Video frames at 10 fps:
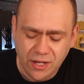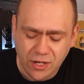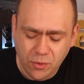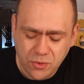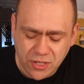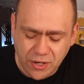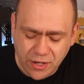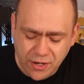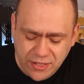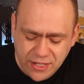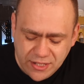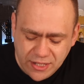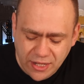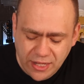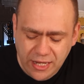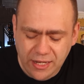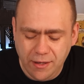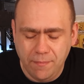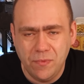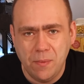You'll also notice that
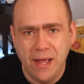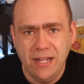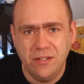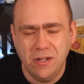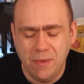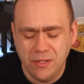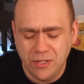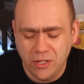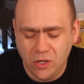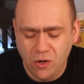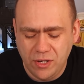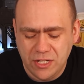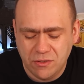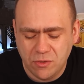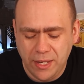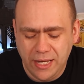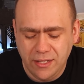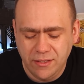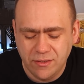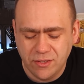the pendulum under the clock is
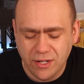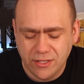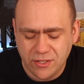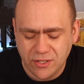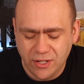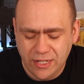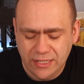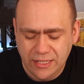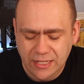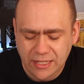swinging side to side,